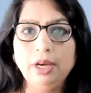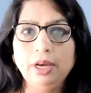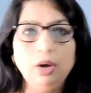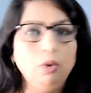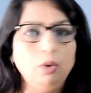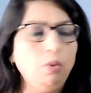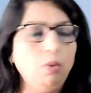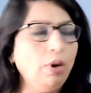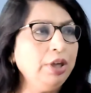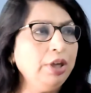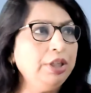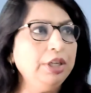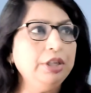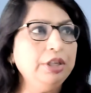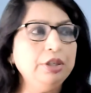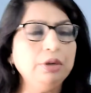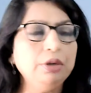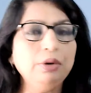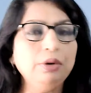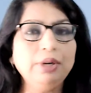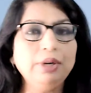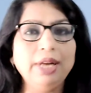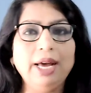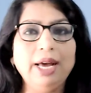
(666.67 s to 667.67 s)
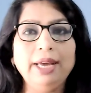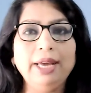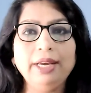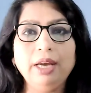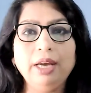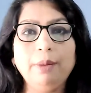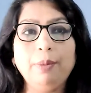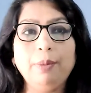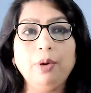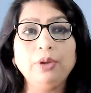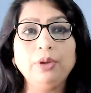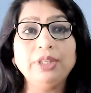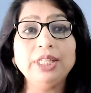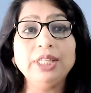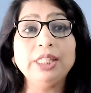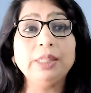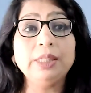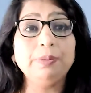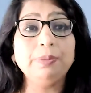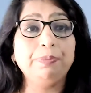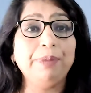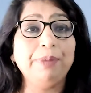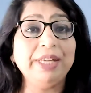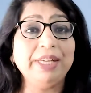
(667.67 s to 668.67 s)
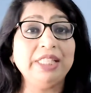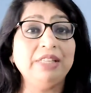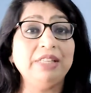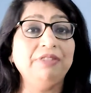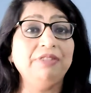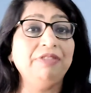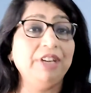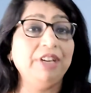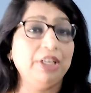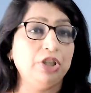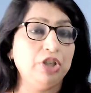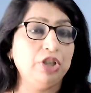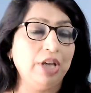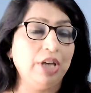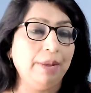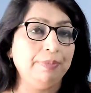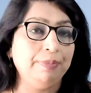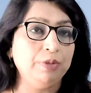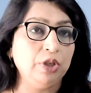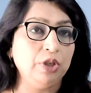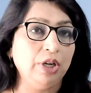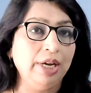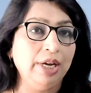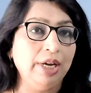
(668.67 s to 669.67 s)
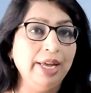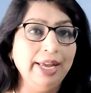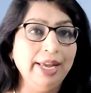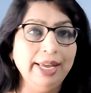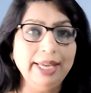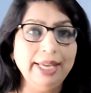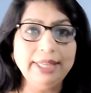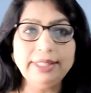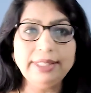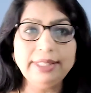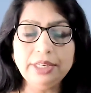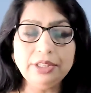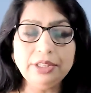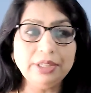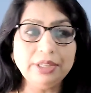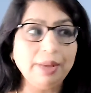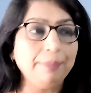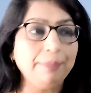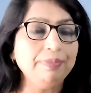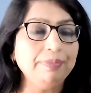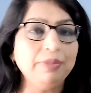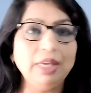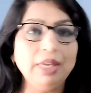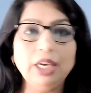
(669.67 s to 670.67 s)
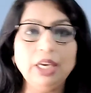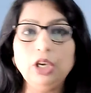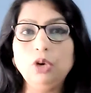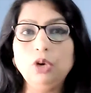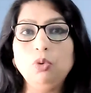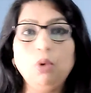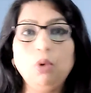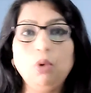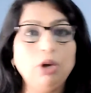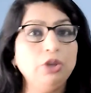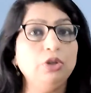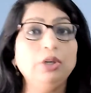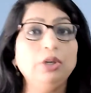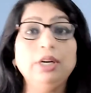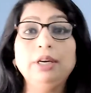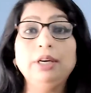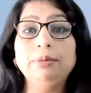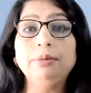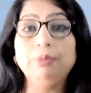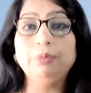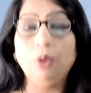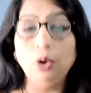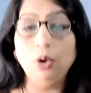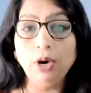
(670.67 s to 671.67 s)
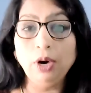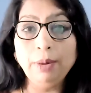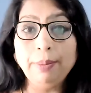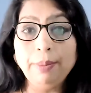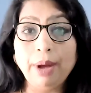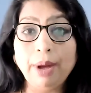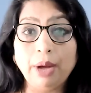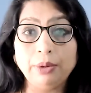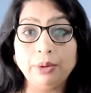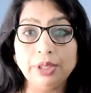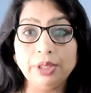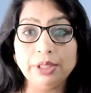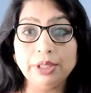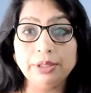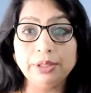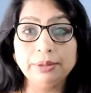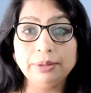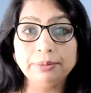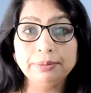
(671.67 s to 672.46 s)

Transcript: What did you like about the specific chapter? Is there something you want to learn more about it?